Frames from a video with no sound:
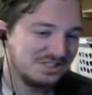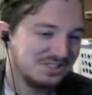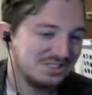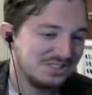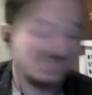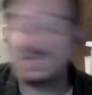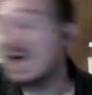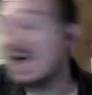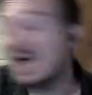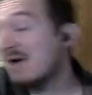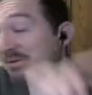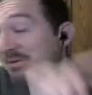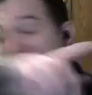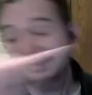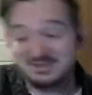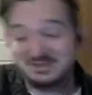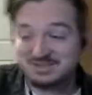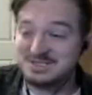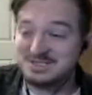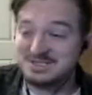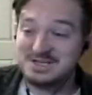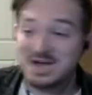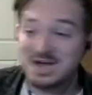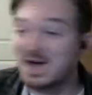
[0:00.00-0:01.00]
That was
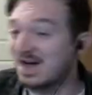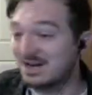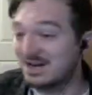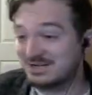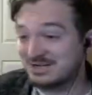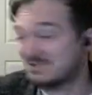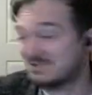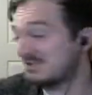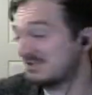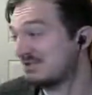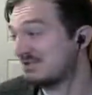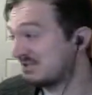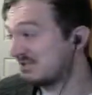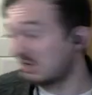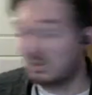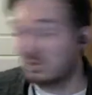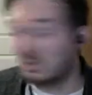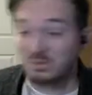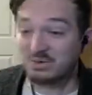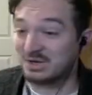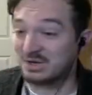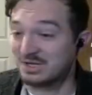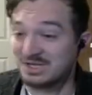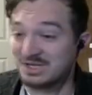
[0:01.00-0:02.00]
not
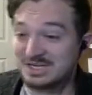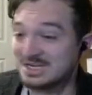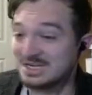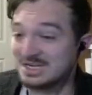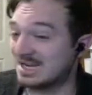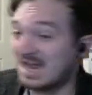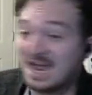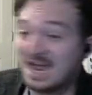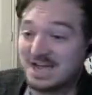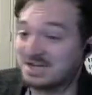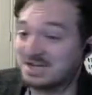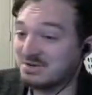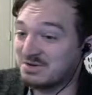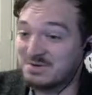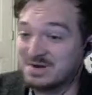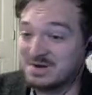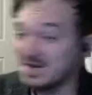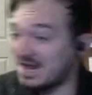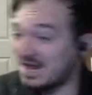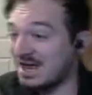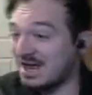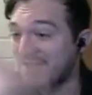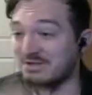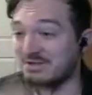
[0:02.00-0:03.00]
totally inaccurate
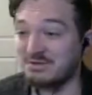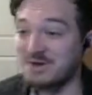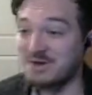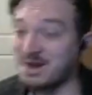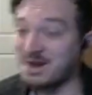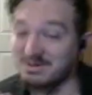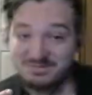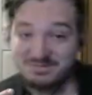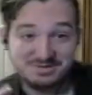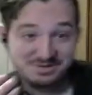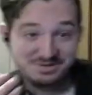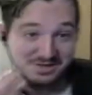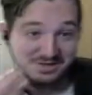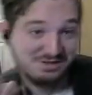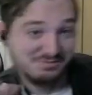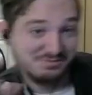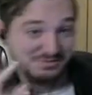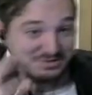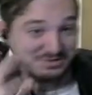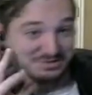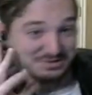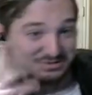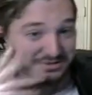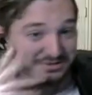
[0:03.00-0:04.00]
either. I, it
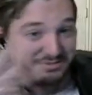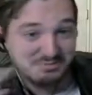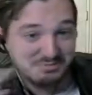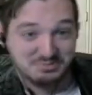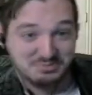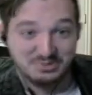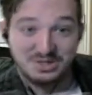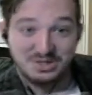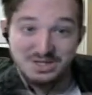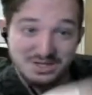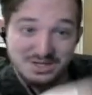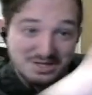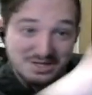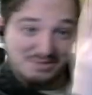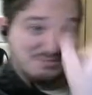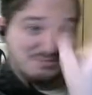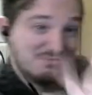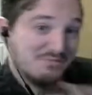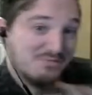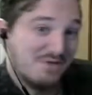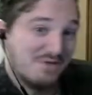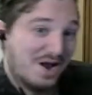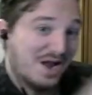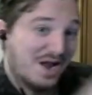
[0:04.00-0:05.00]
was completely
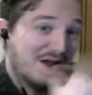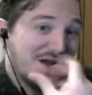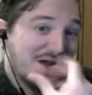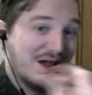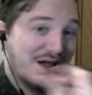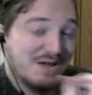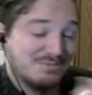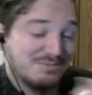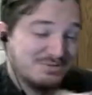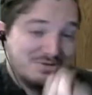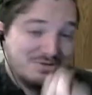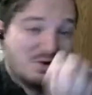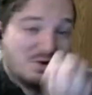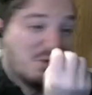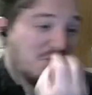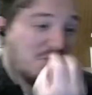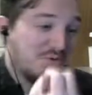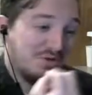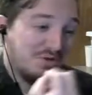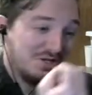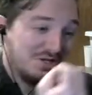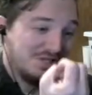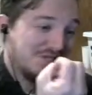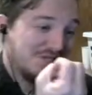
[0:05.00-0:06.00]
right. I'm
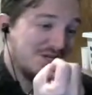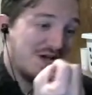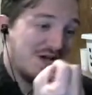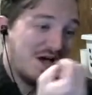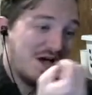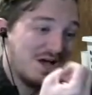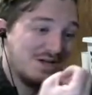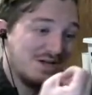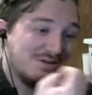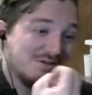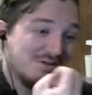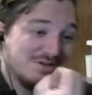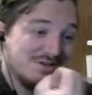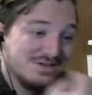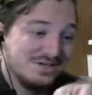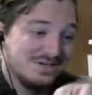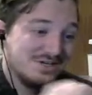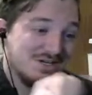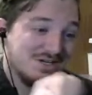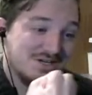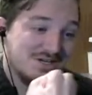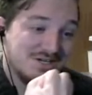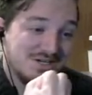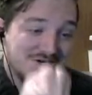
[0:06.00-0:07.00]
totally not
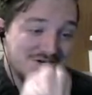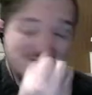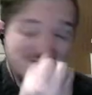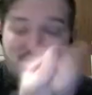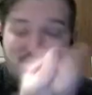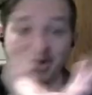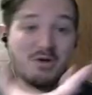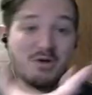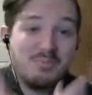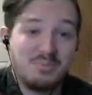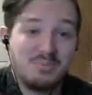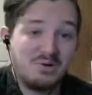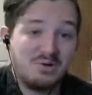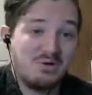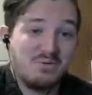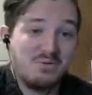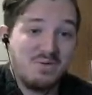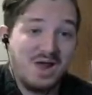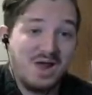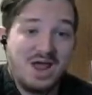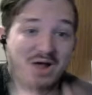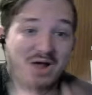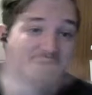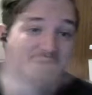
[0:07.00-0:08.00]
derping
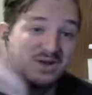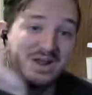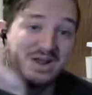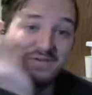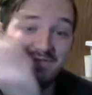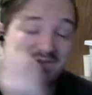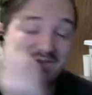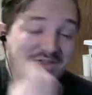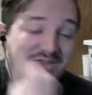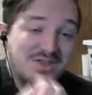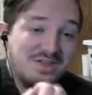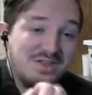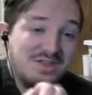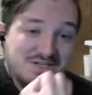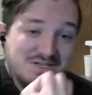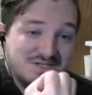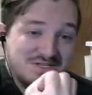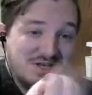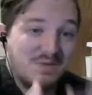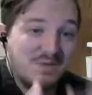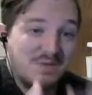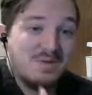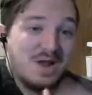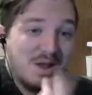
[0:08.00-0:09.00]
around. Everything that's
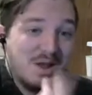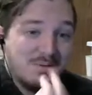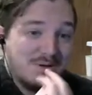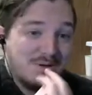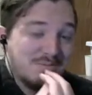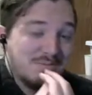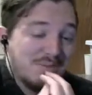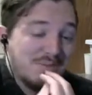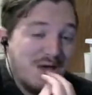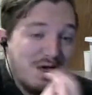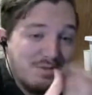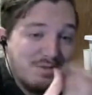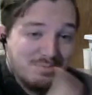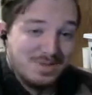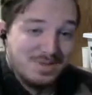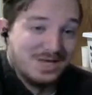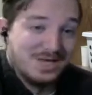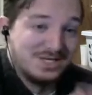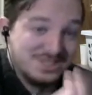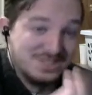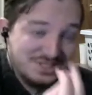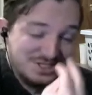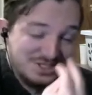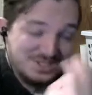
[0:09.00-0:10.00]
coming out of my mouth
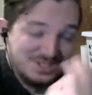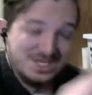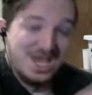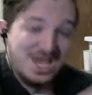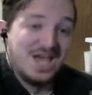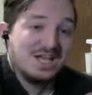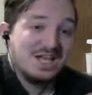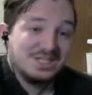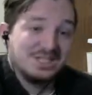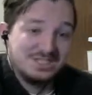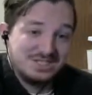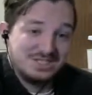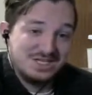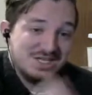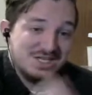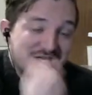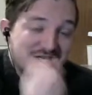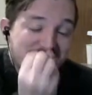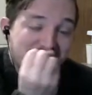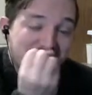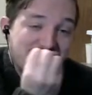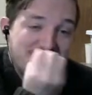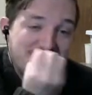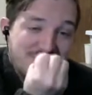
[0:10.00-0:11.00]
makes sense in
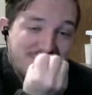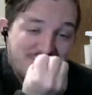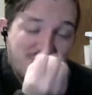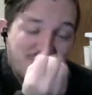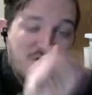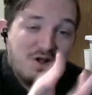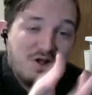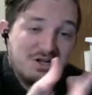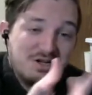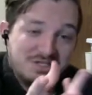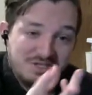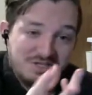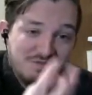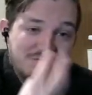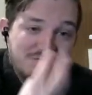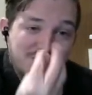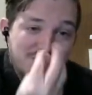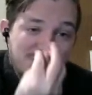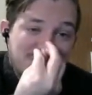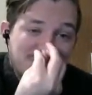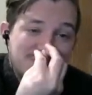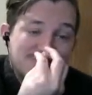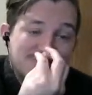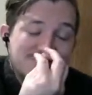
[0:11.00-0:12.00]
the front of
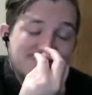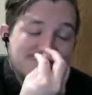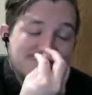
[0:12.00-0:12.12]
the